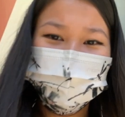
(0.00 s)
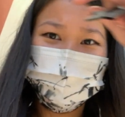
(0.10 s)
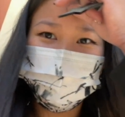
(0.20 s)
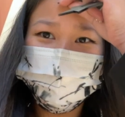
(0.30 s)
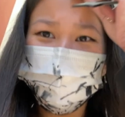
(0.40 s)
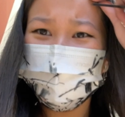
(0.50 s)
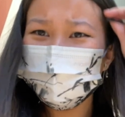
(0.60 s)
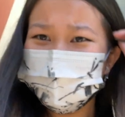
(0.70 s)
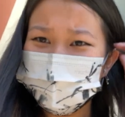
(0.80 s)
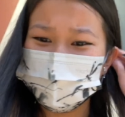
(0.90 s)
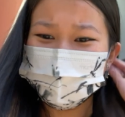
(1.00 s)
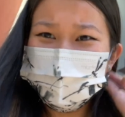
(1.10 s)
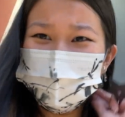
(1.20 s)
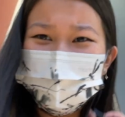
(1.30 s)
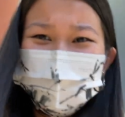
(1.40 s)
Like, what is
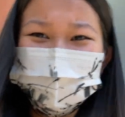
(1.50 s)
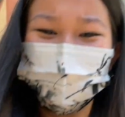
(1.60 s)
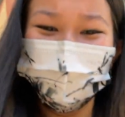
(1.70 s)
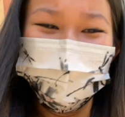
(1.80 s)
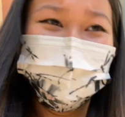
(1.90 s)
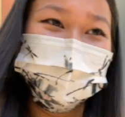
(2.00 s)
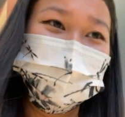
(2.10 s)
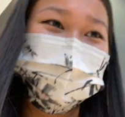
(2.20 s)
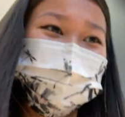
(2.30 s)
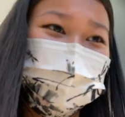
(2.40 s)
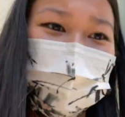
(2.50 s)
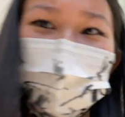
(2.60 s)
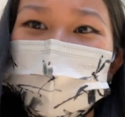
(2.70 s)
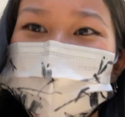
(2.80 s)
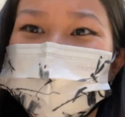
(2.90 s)
this? There's so
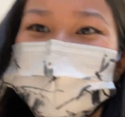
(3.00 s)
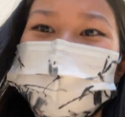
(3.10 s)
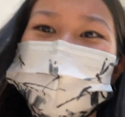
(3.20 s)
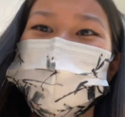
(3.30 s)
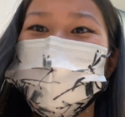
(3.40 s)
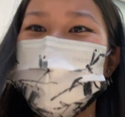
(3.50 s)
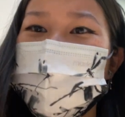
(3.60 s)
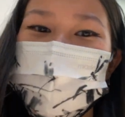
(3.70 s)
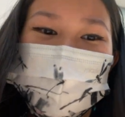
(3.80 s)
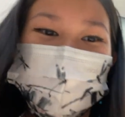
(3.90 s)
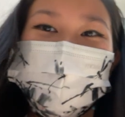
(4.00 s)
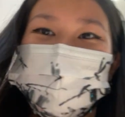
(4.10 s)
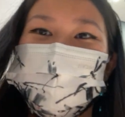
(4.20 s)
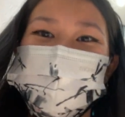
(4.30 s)
much to explore here.